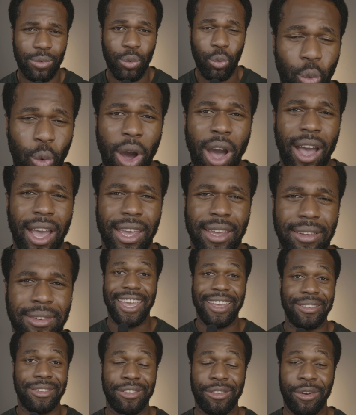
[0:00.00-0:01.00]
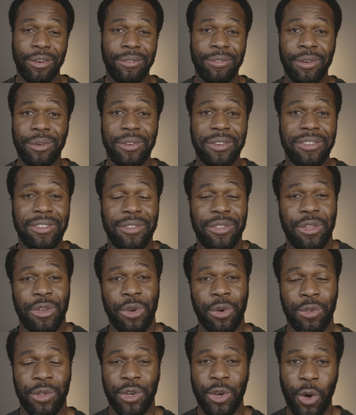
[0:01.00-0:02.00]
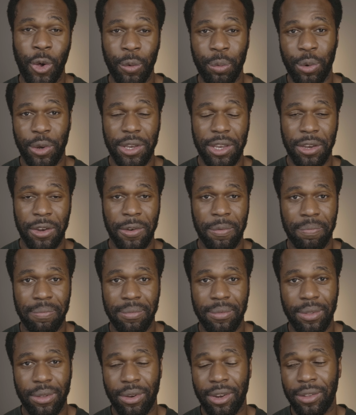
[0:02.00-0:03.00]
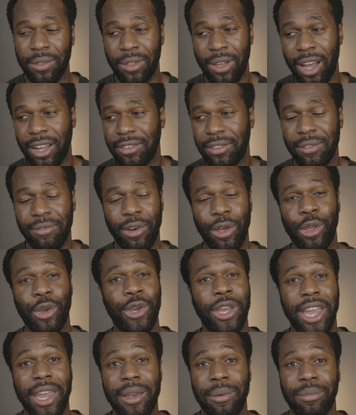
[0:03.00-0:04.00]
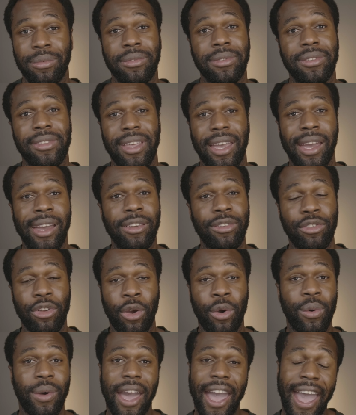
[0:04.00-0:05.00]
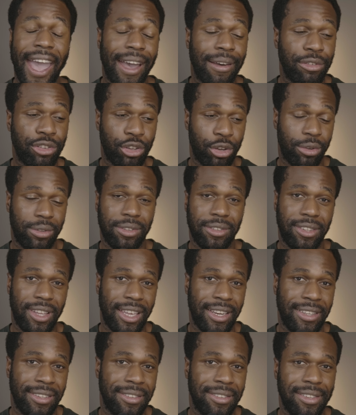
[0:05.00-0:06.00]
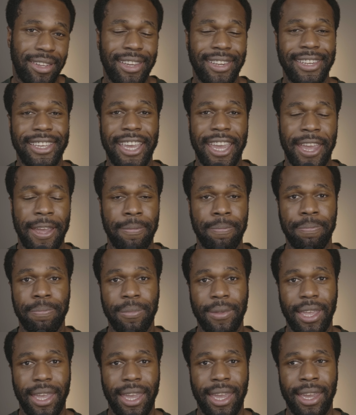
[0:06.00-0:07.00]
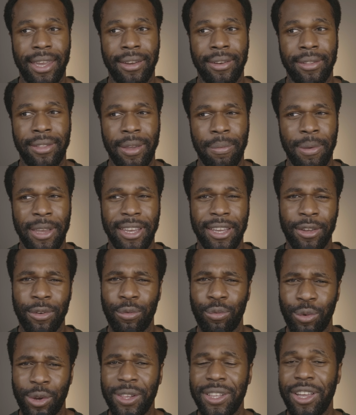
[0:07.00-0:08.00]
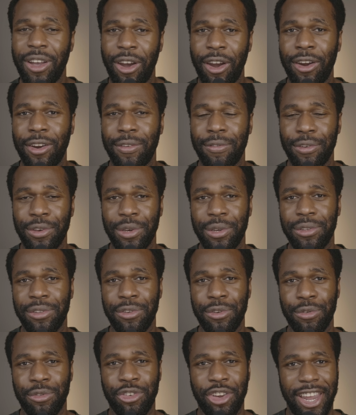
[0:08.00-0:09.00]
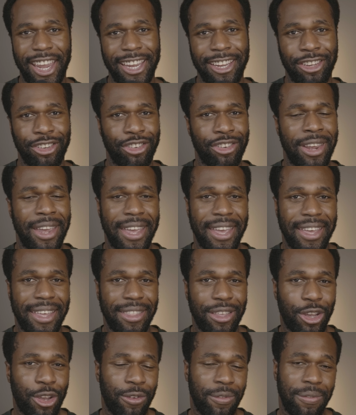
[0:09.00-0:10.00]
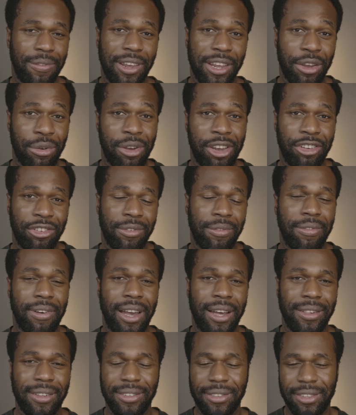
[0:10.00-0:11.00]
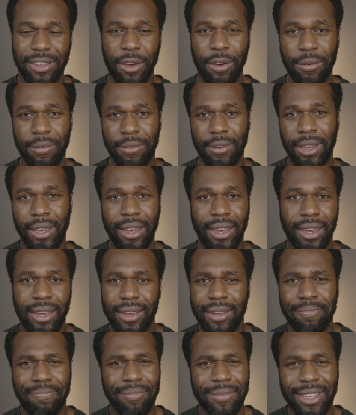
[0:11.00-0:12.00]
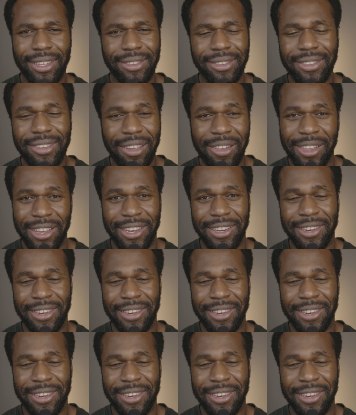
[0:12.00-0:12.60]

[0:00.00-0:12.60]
Why? And Starfield isn't the only culprit here. There are lots of other games that don't have certain settings in-game, and they make it really hard for you to change the configuration file itself. It's silly.